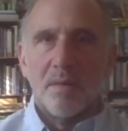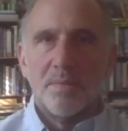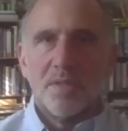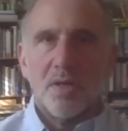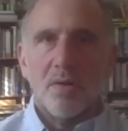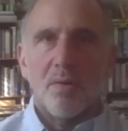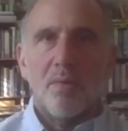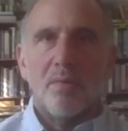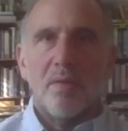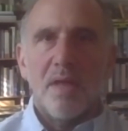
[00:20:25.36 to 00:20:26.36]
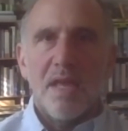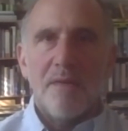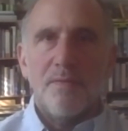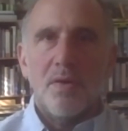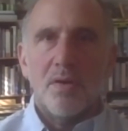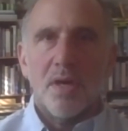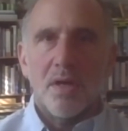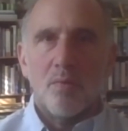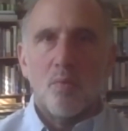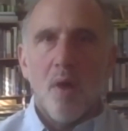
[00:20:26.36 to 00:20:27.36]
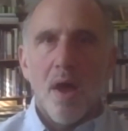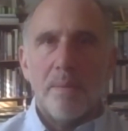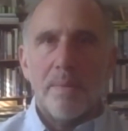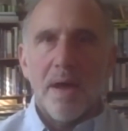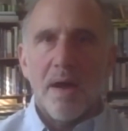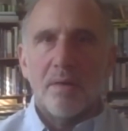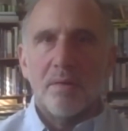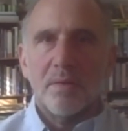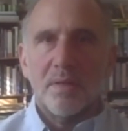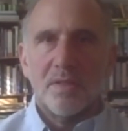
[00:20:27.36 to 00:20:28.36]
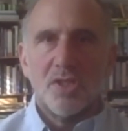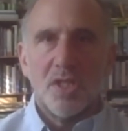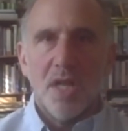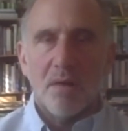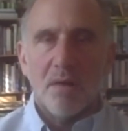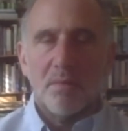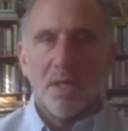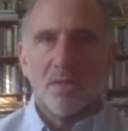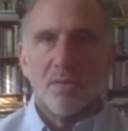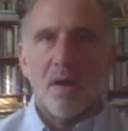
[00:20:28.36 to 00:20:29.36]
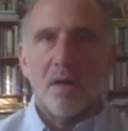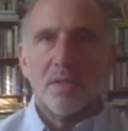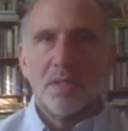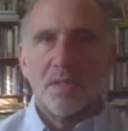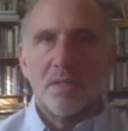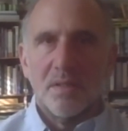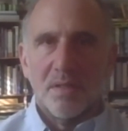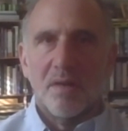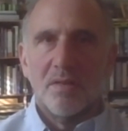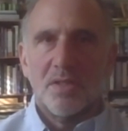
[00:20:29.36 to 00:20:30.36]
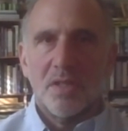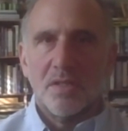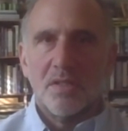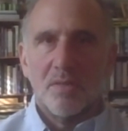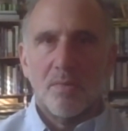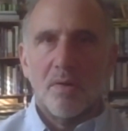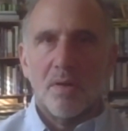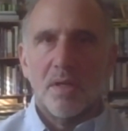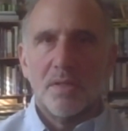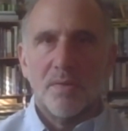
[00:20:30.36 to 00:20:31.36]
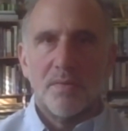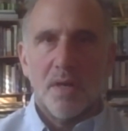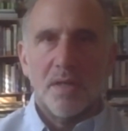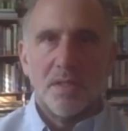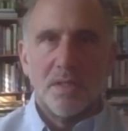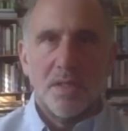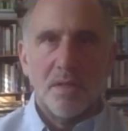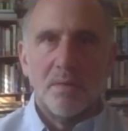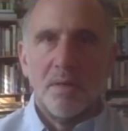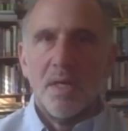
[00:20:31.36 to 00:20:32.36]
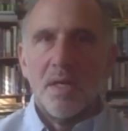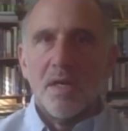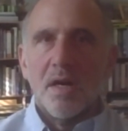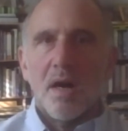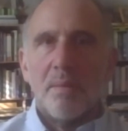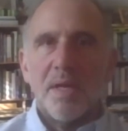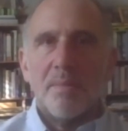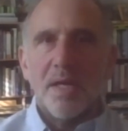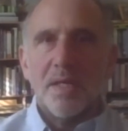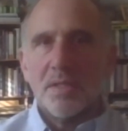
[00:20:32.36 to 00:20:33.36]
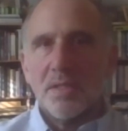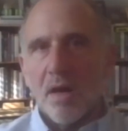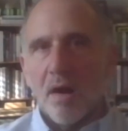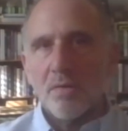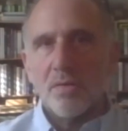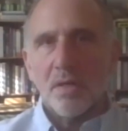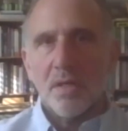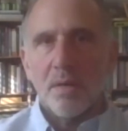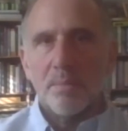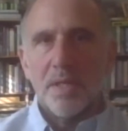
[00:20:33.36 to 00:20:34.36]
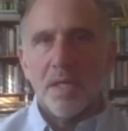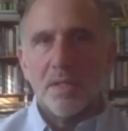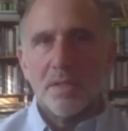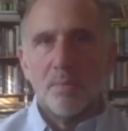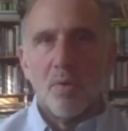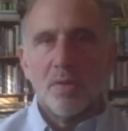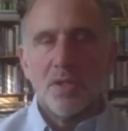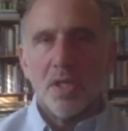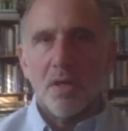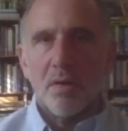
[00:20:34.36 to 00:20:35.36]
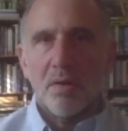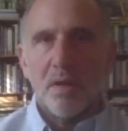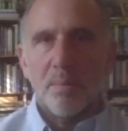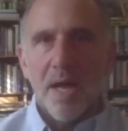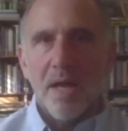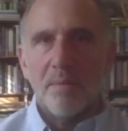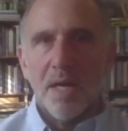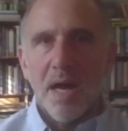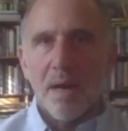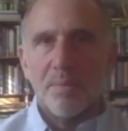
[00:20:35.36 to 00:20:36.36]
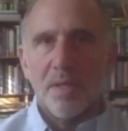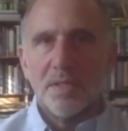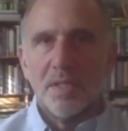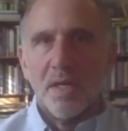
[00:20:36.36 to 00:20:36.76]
So, if you could wipe out generic drugs in large chunks of the world, as we've tried to do, it makes our drug companies more secure in their patent monopolies.